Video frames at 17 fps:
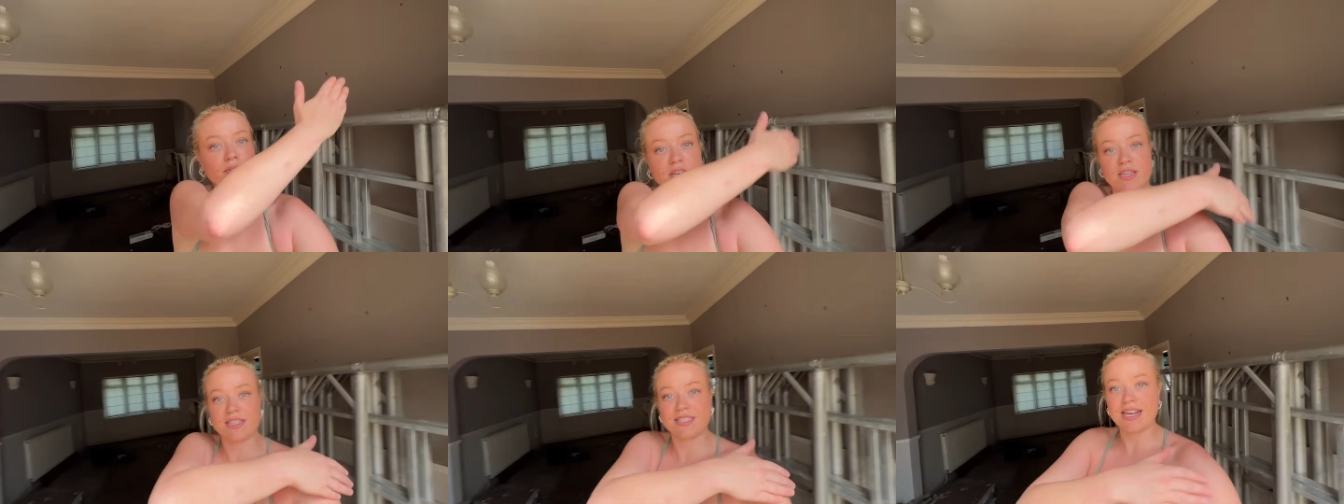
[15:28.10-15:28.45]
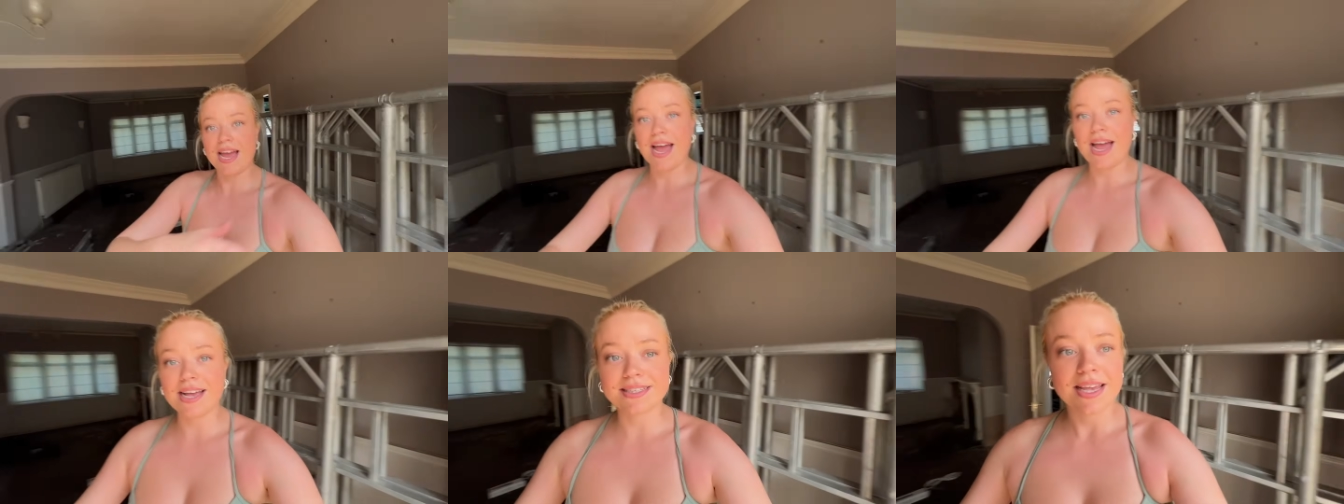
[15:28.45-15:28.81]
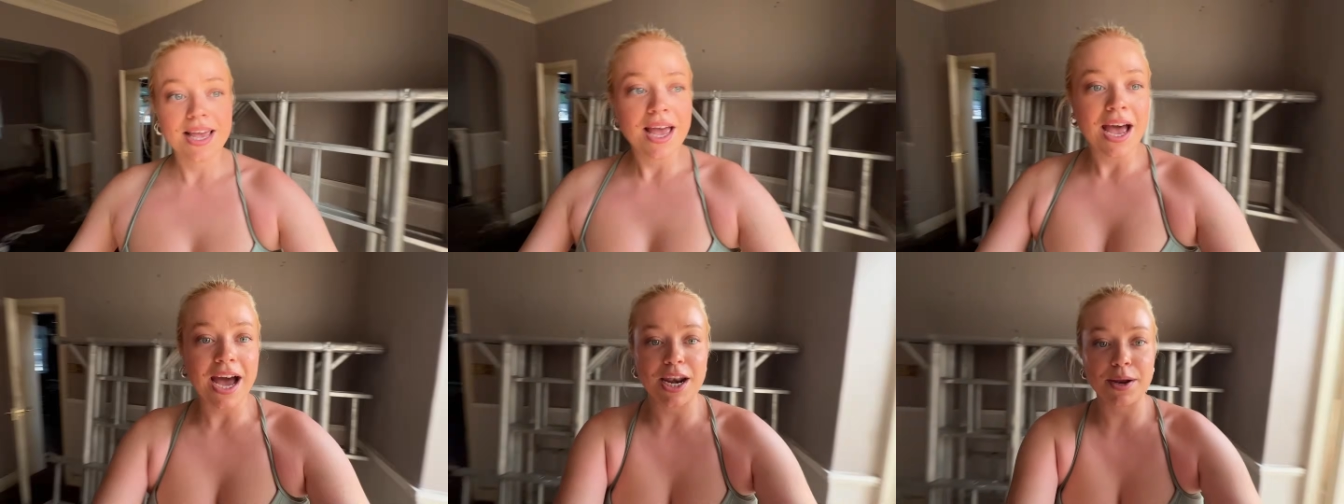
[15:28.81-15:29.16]
of the stairs,
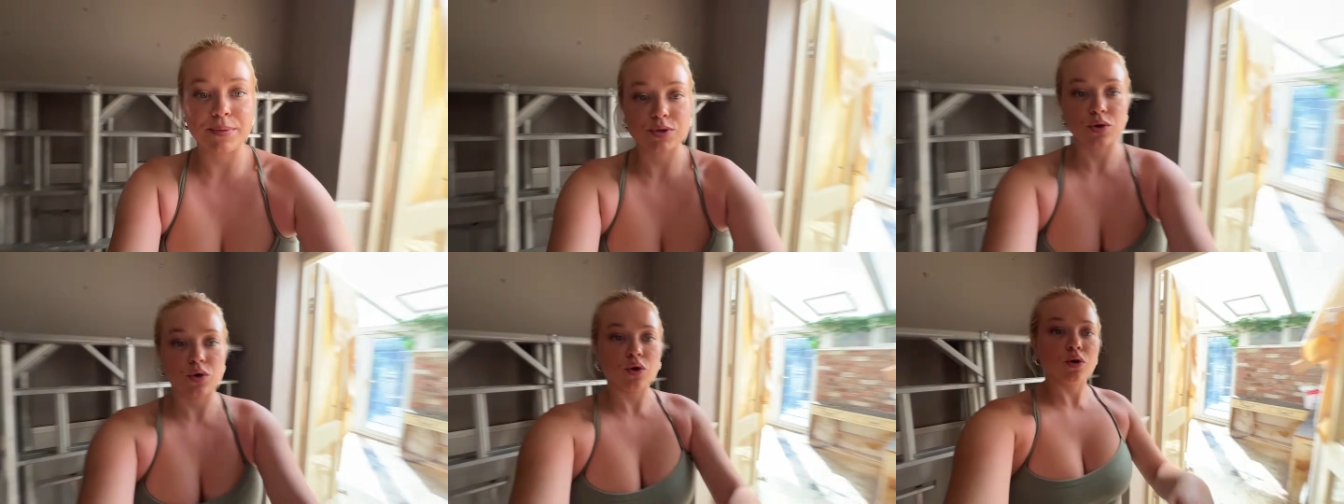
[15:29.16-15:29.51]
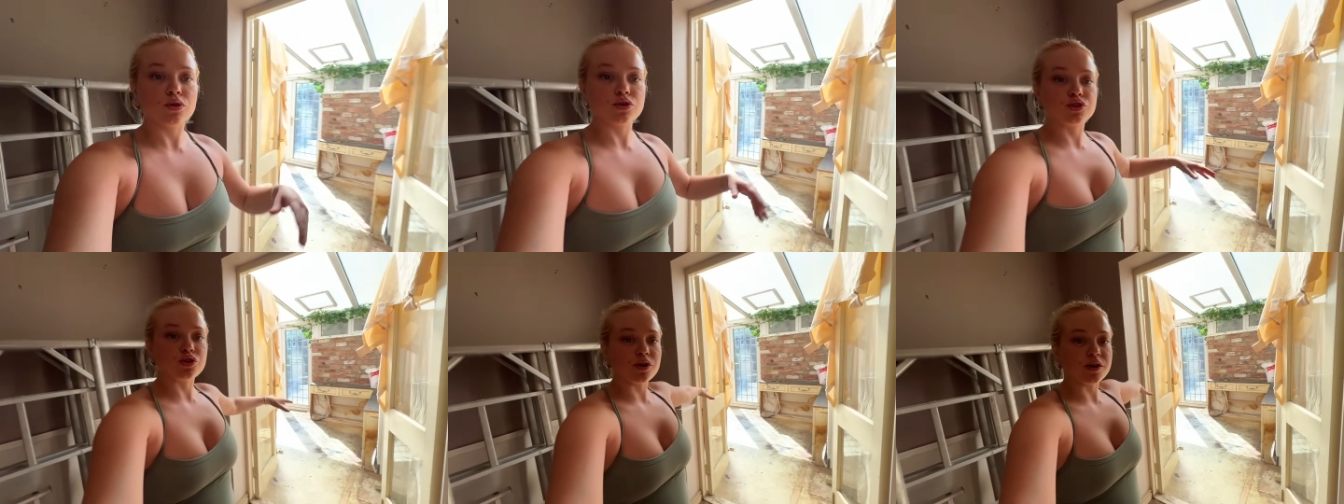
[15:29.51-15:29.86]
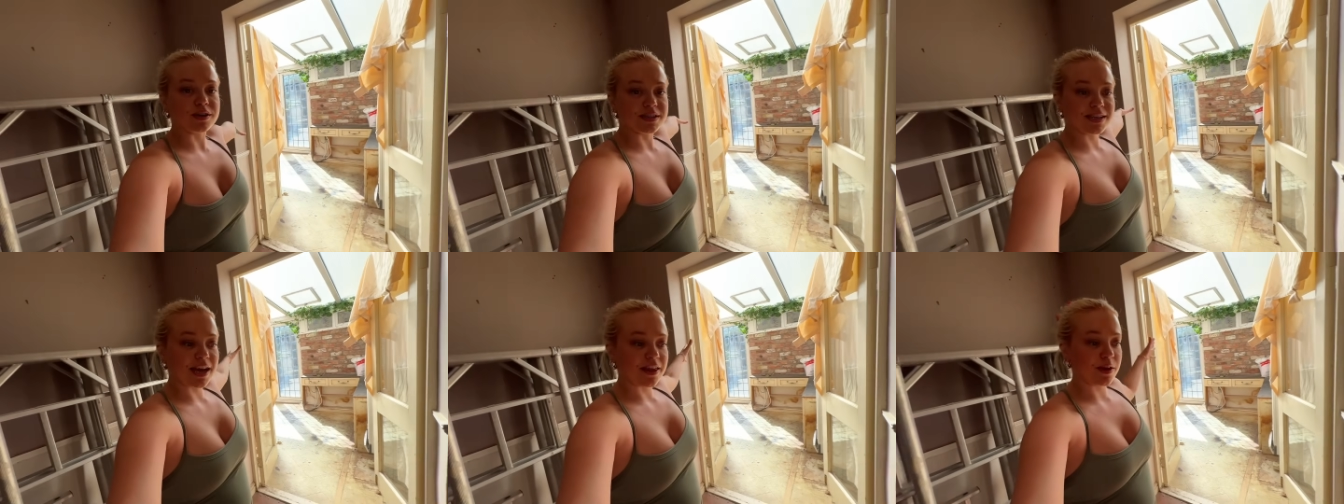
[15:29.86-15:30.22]
and it was all joined
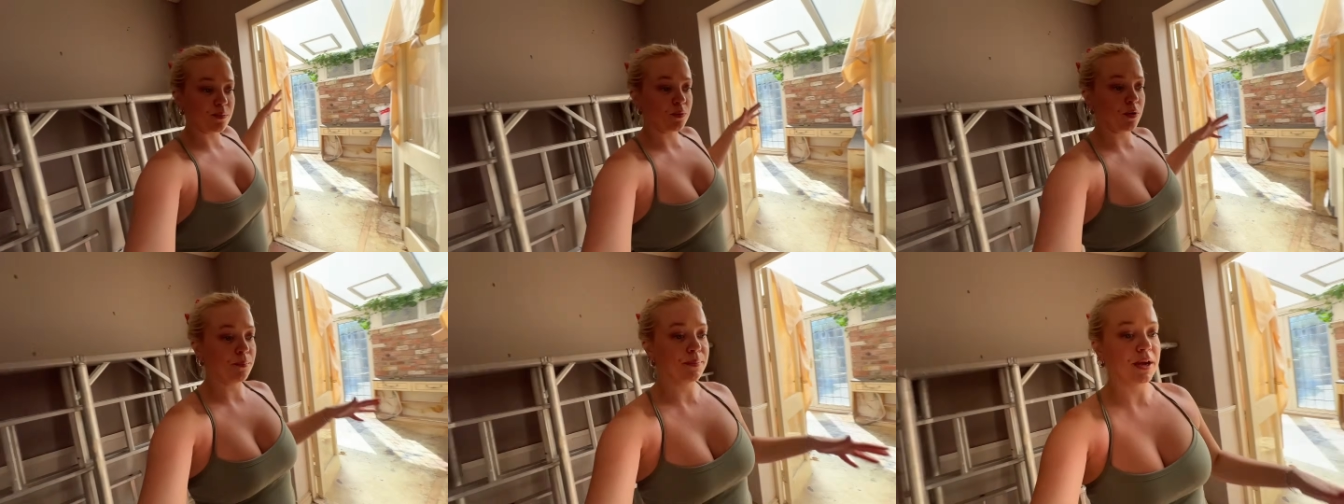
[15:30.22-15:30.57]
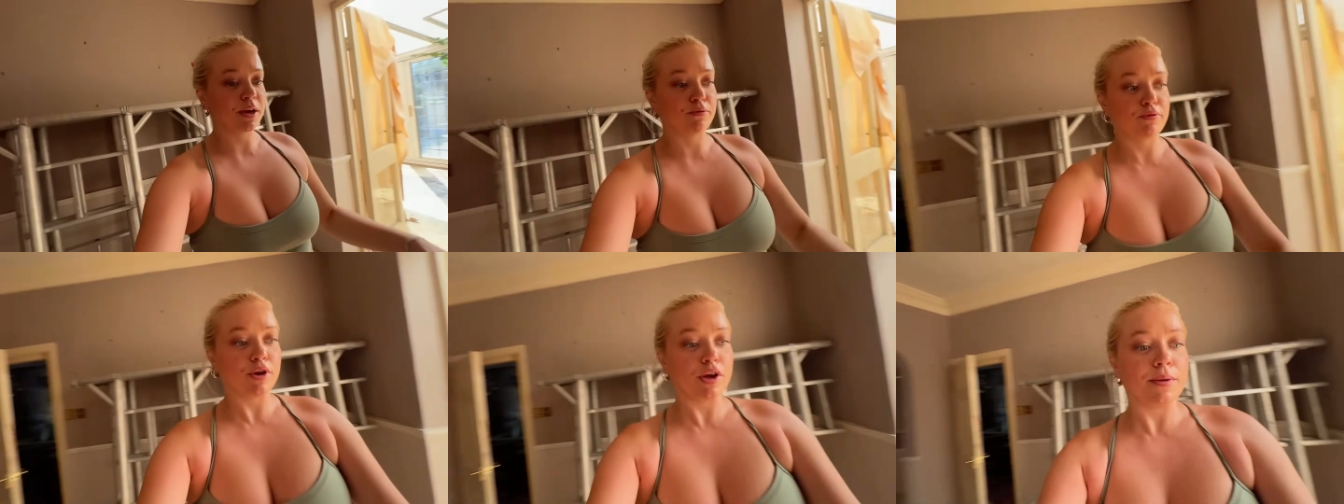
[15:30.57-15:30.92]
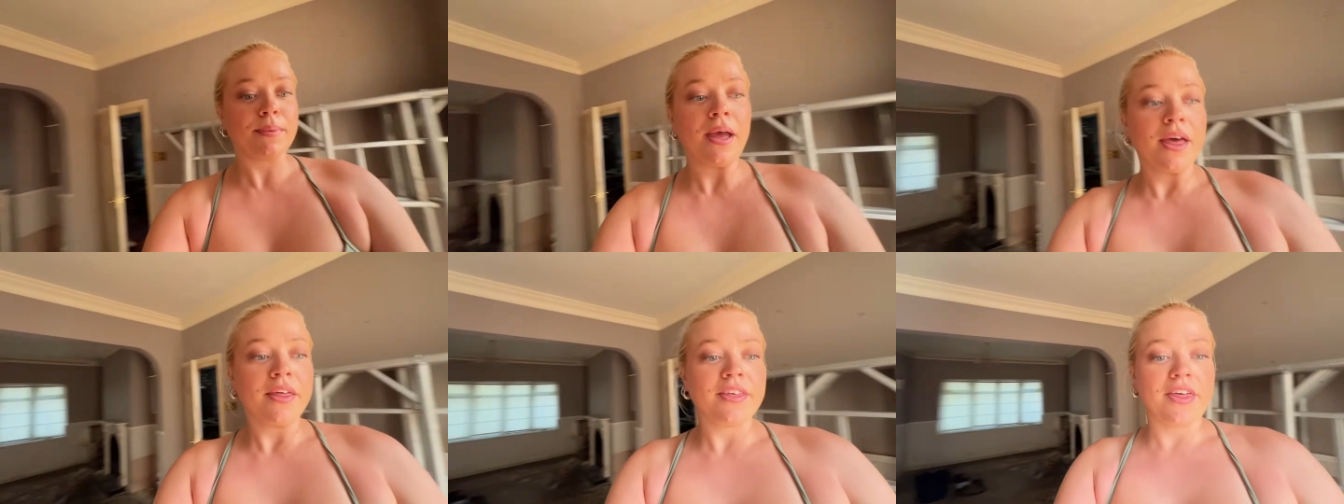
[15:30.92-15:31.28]
together in one big room,
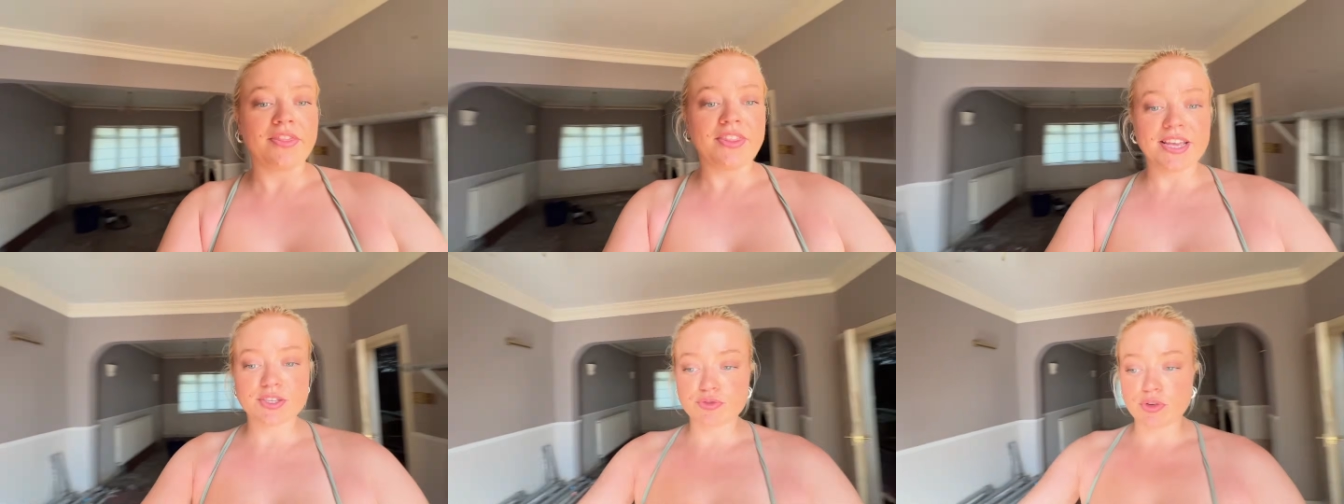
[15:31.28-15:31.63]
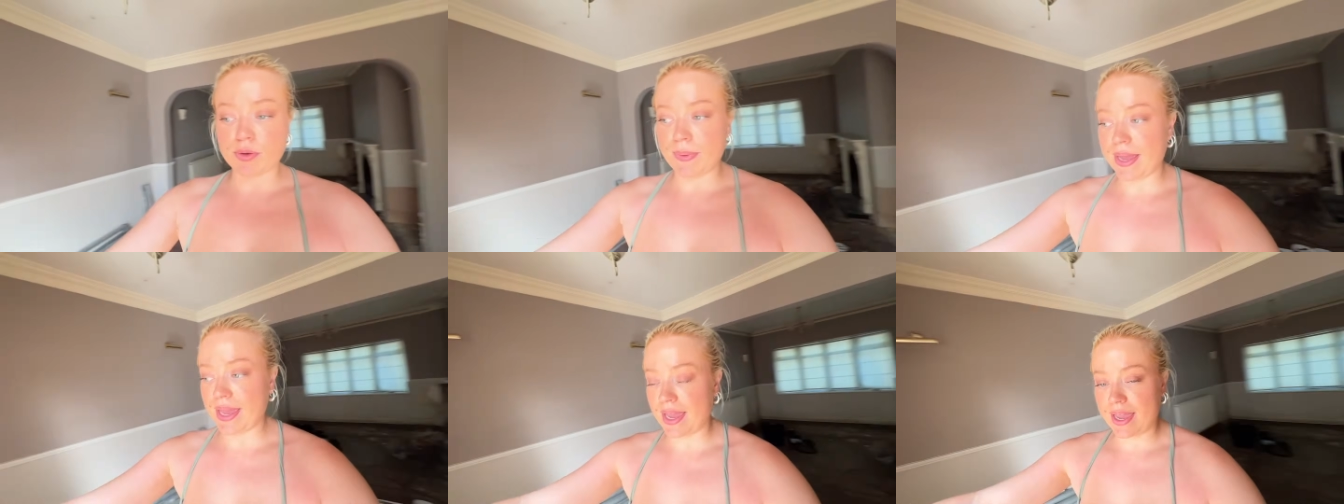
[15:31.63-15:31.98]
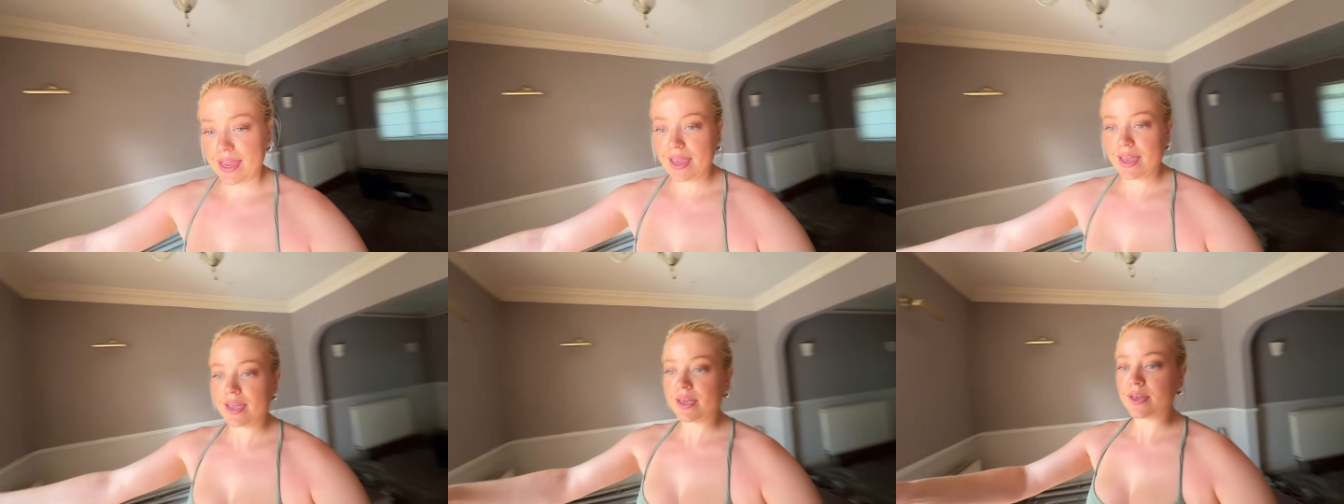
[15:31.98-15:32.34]
then this room here,